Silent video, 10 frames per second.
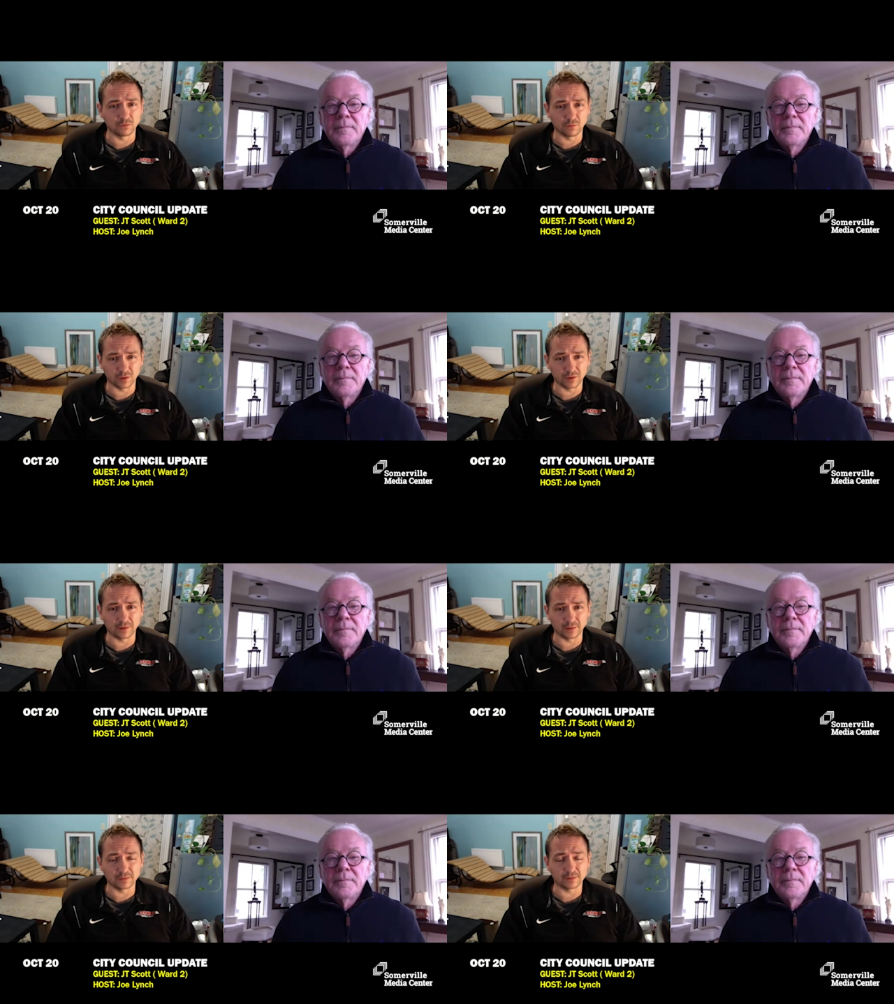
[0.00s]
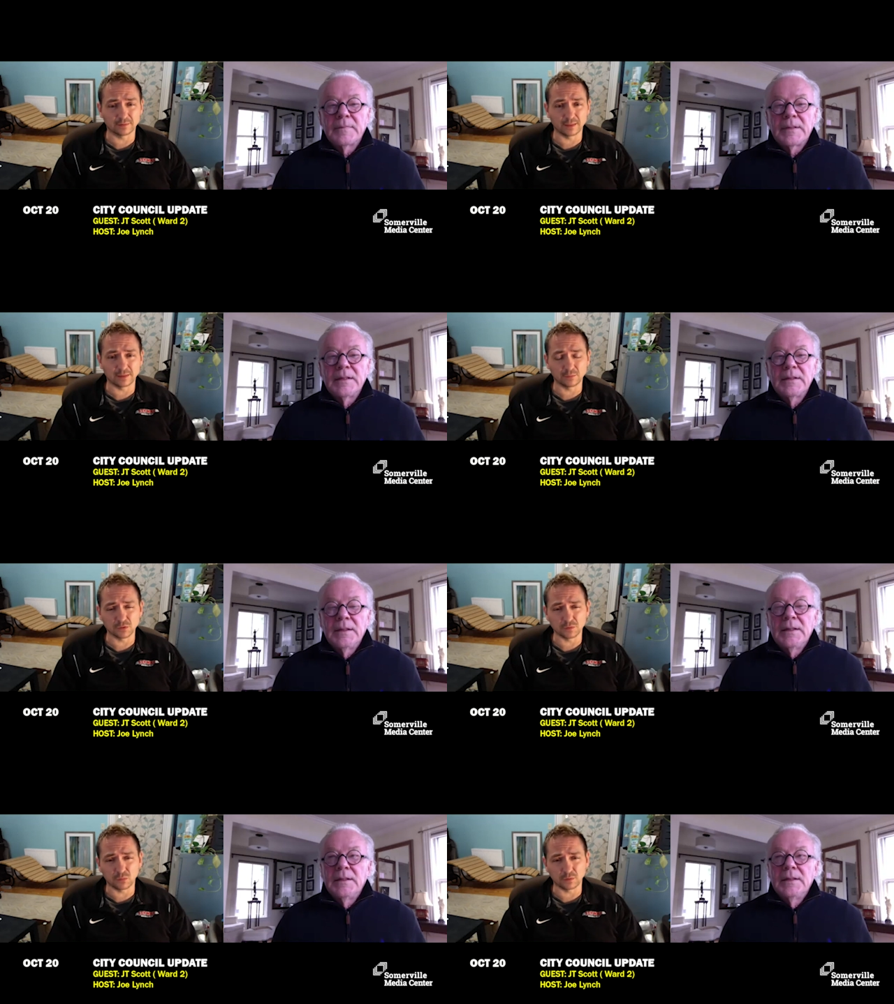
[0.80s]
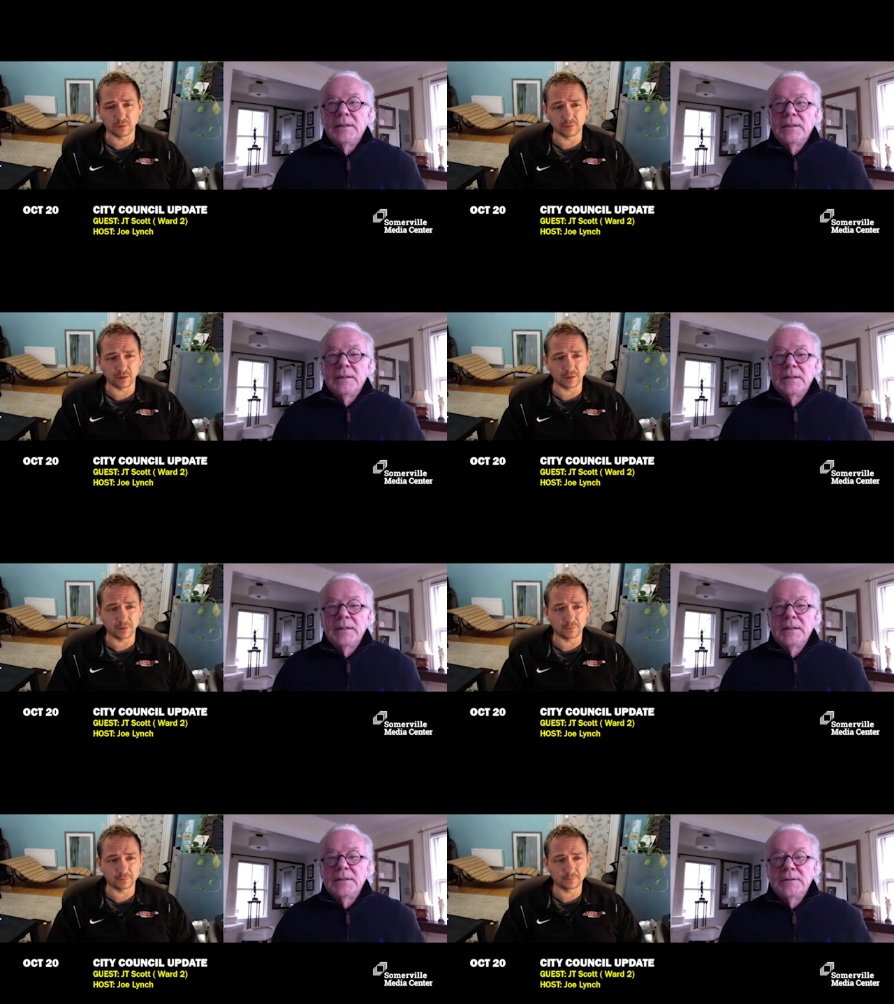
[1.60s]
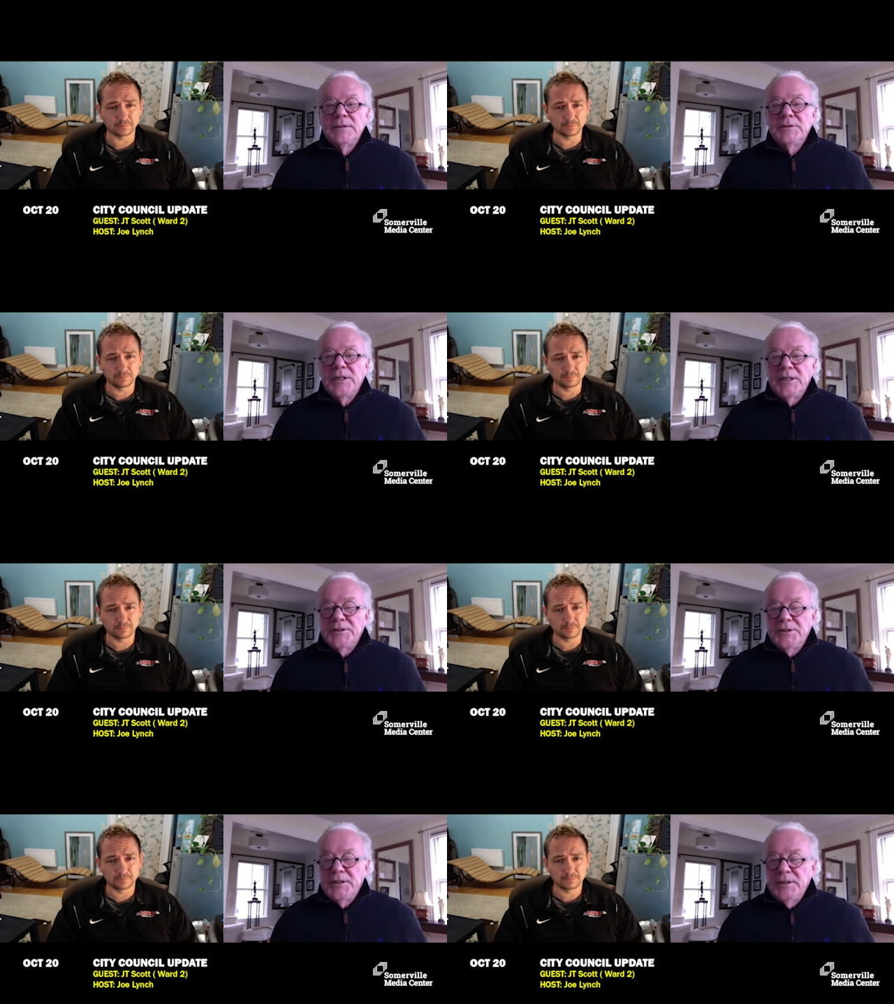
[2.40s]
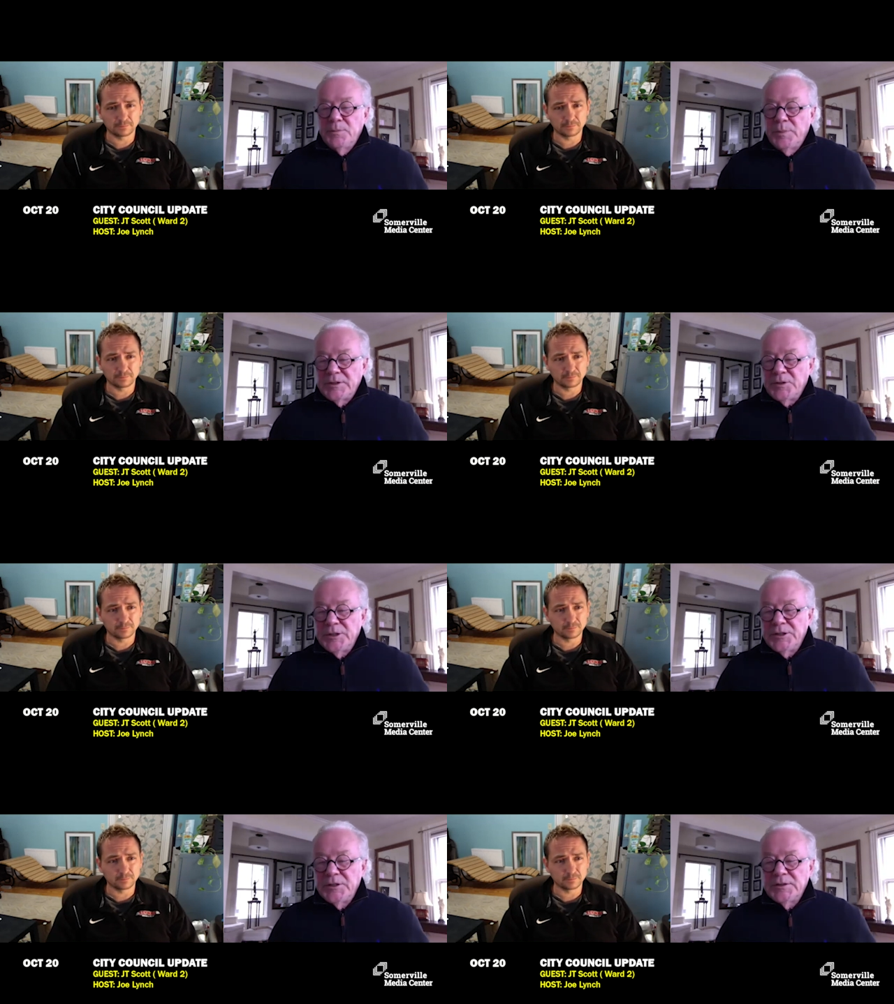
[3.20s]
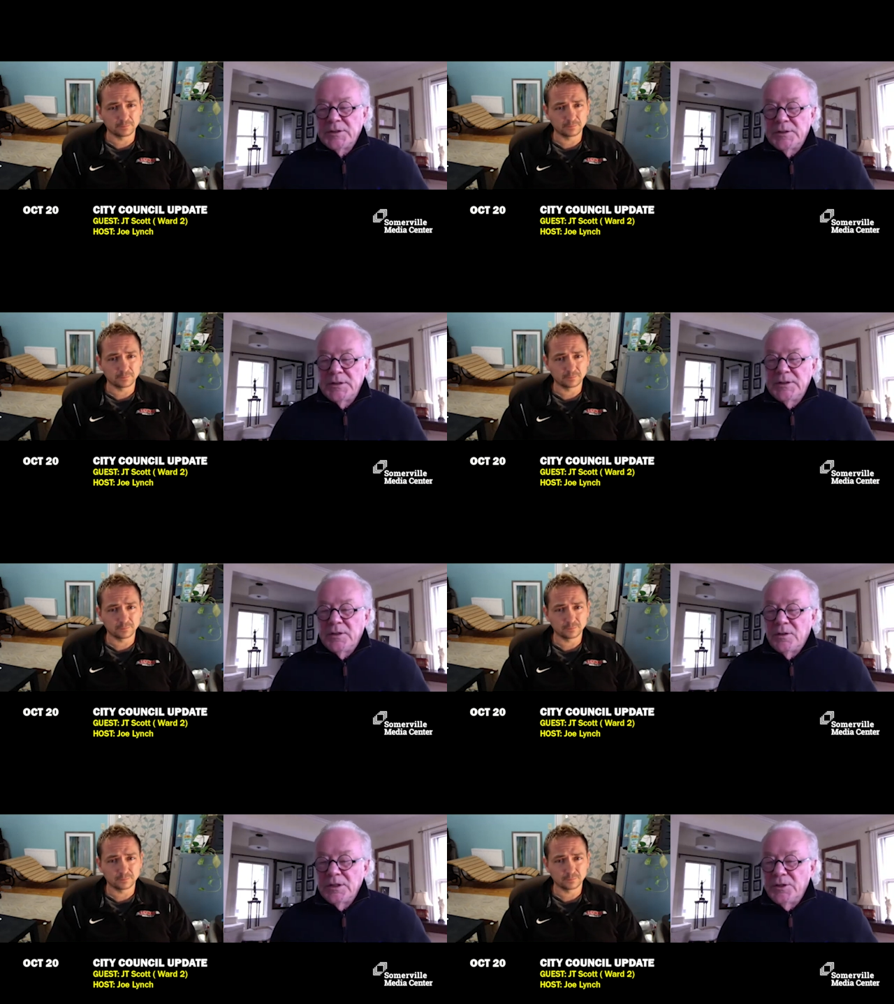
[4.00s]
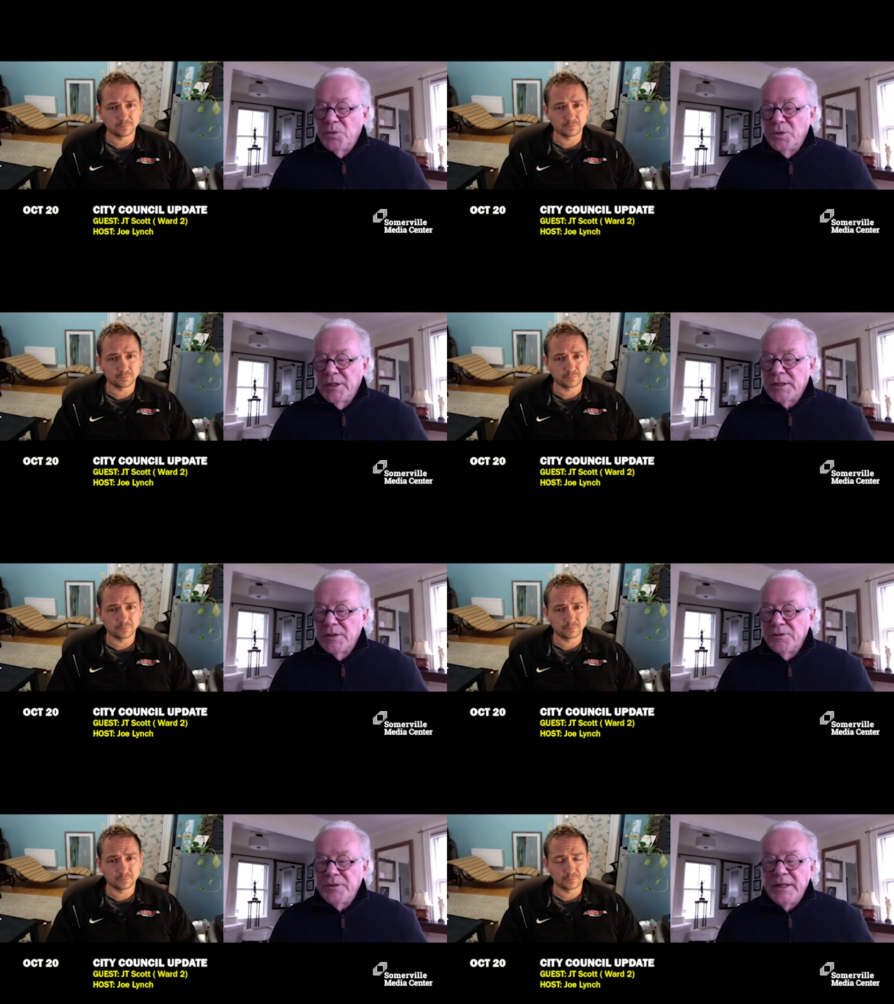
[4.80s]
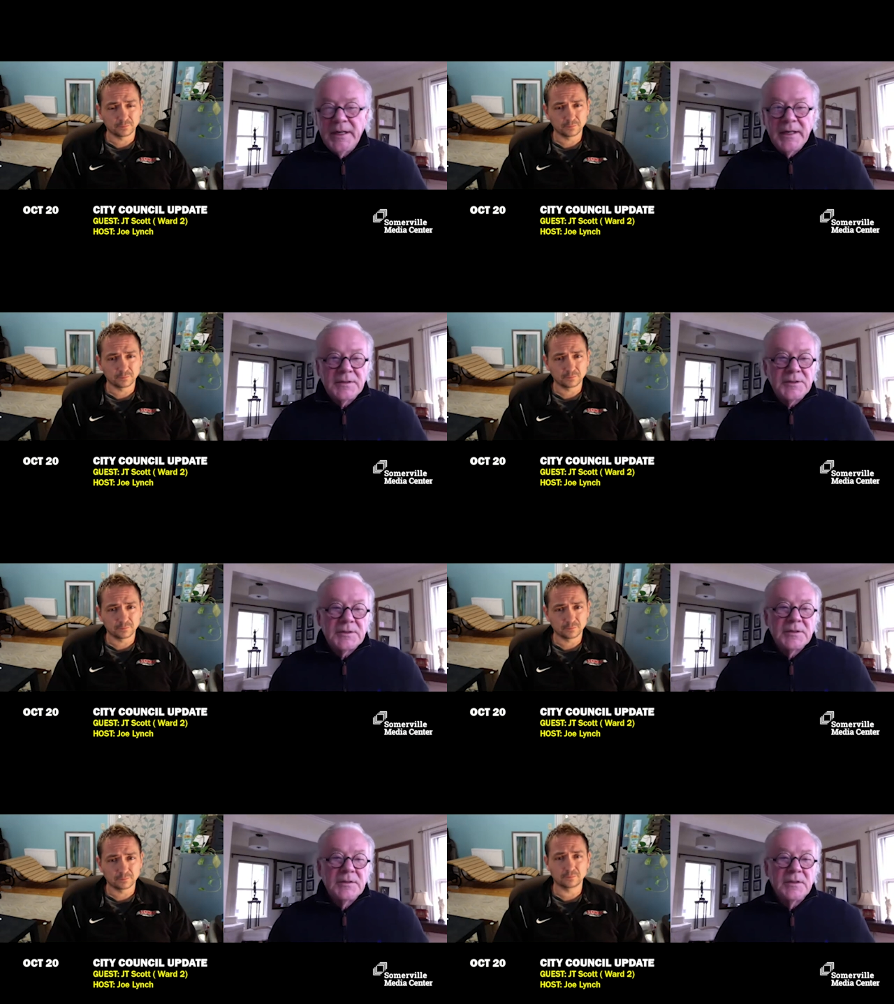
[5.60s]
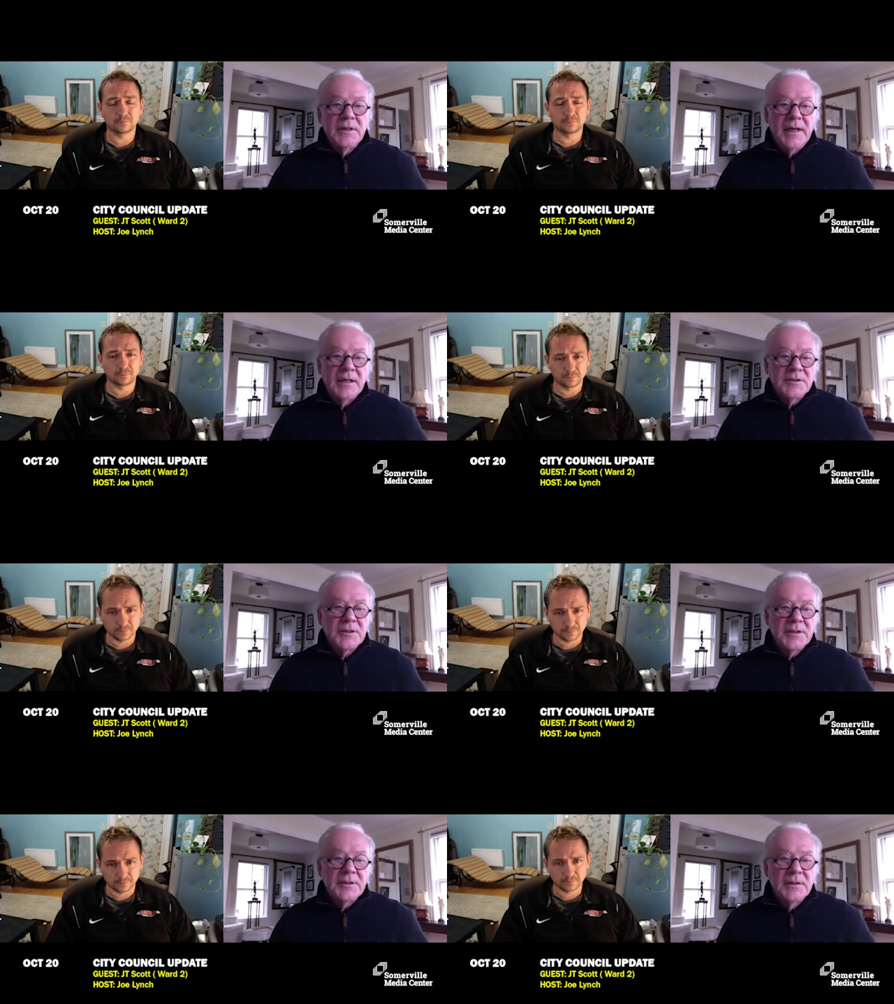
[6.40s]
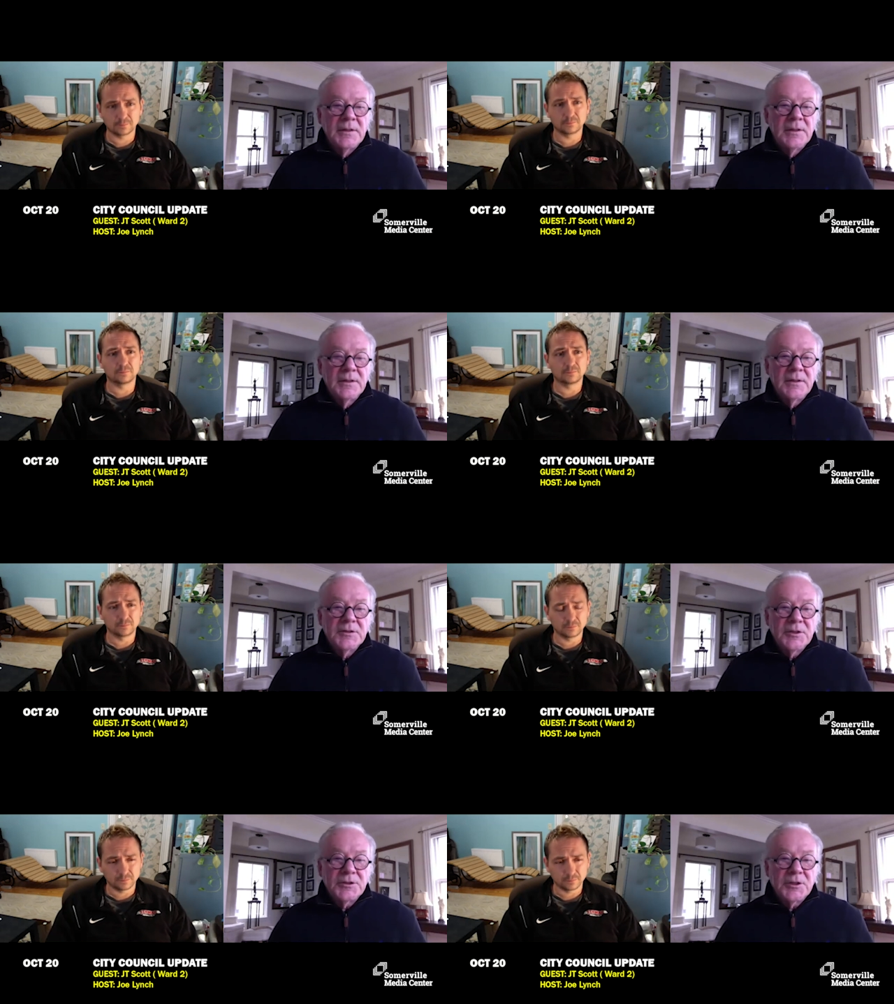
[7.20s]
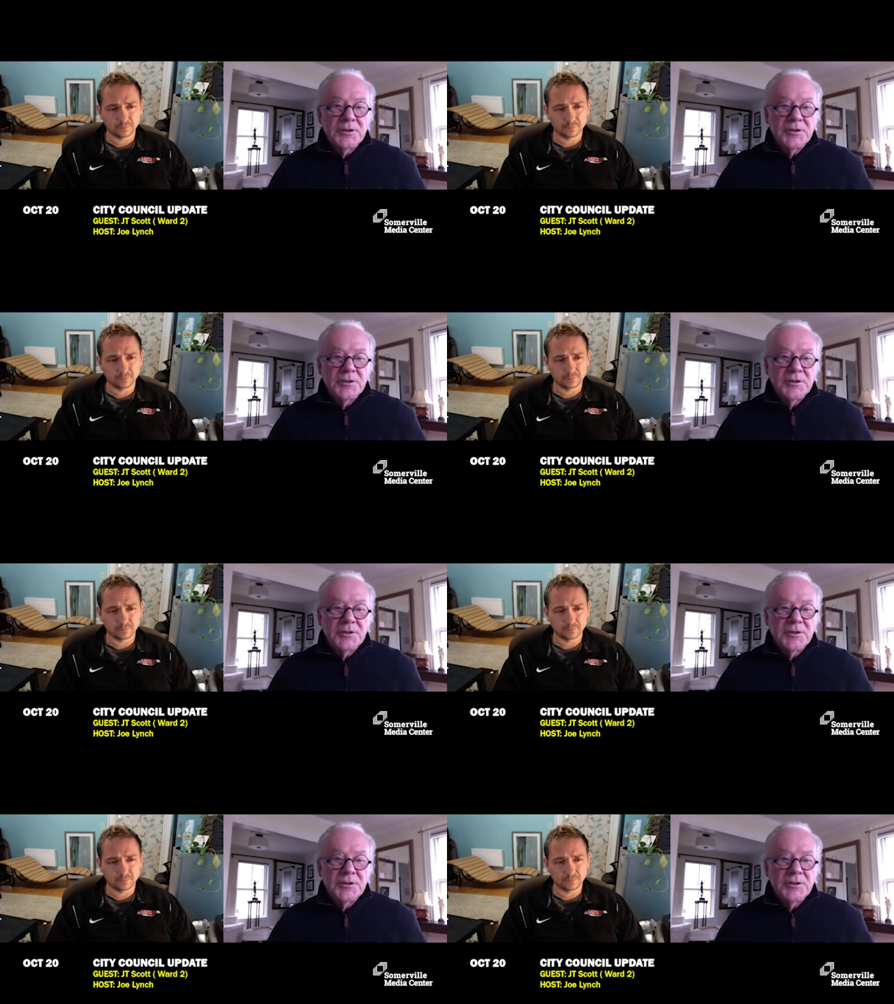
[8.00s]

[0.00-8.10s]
Speaker 1: over their heads. And that's the most important.
Speaker 2: JT, best wishes on all your work on the finance, on housing, on social